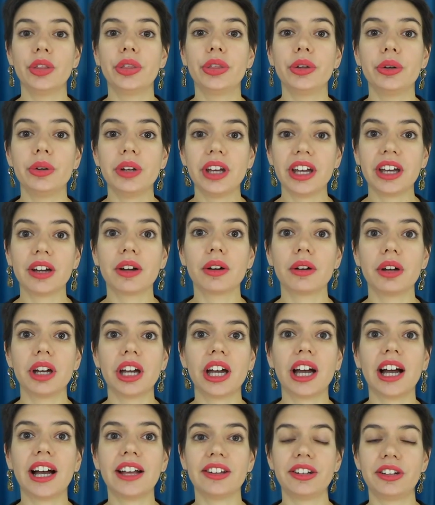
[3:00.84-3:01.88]
the
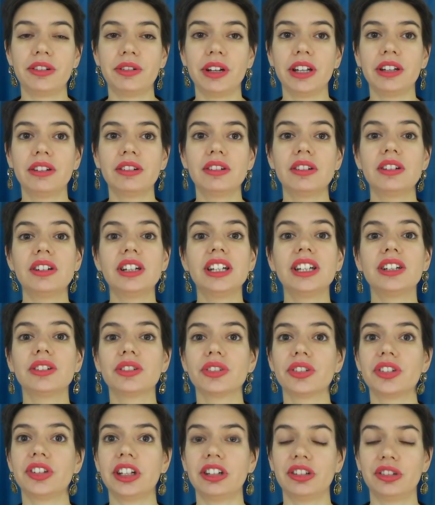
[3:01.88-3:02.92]
RER has regularly
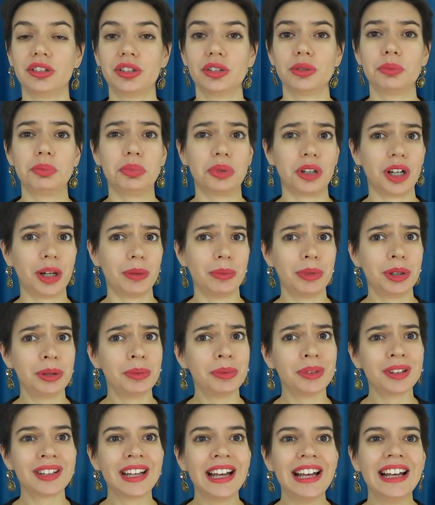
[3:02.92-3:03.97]
congestion
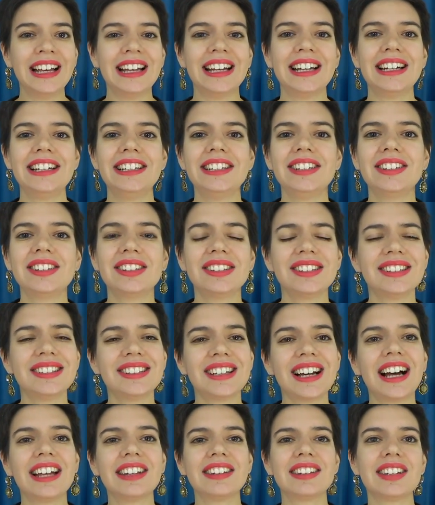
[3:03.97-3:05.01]
problems and isn't
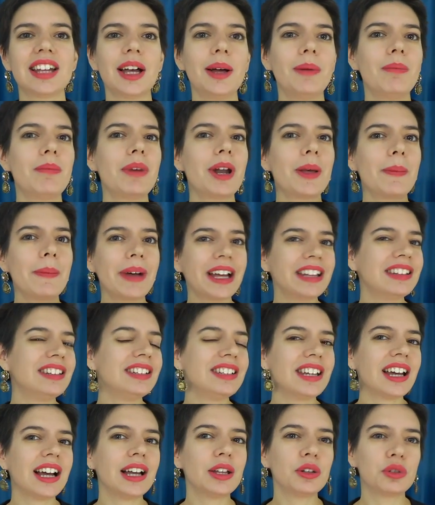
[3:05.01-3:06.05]
as
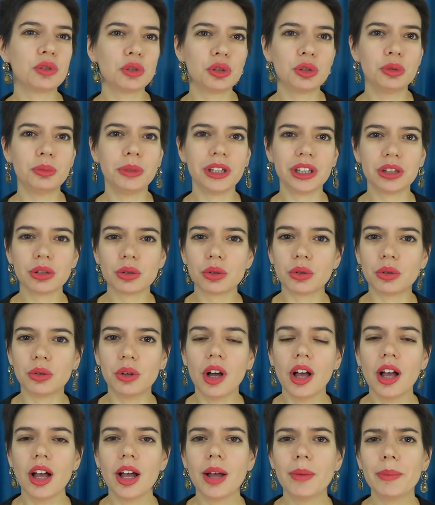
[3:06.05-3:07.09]
emblematic as le métro,
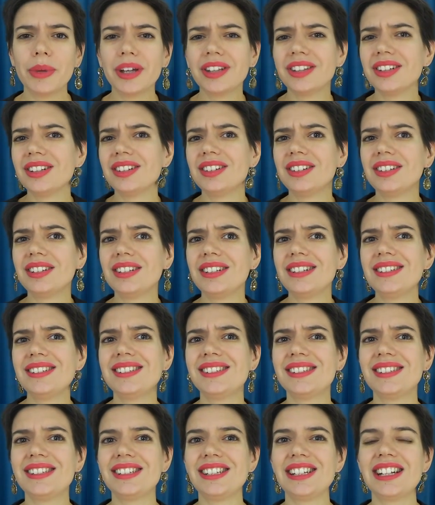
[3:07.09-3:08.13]
but it
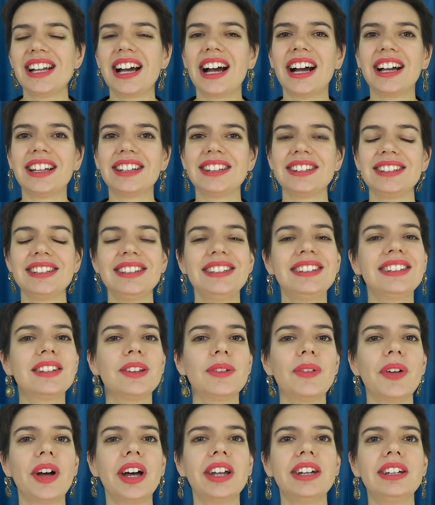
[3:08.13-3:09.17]
still has its
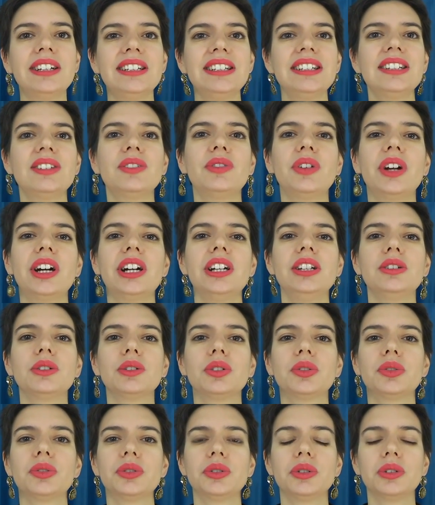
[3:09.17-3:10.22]
fun and is very
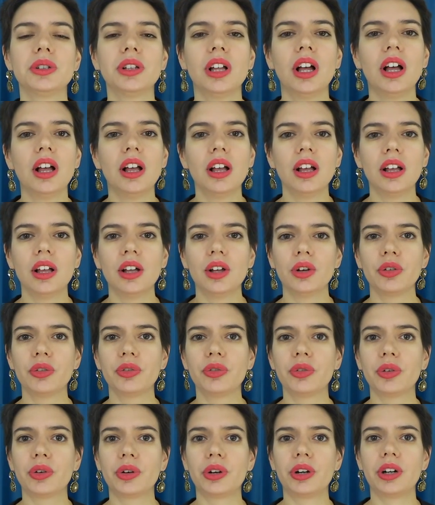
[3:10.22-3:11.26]
useful
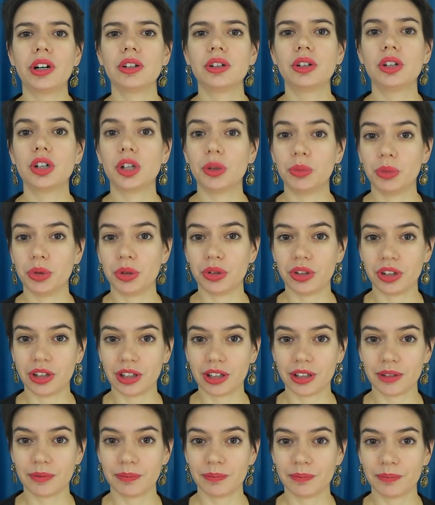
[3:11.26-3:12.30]
for commuting.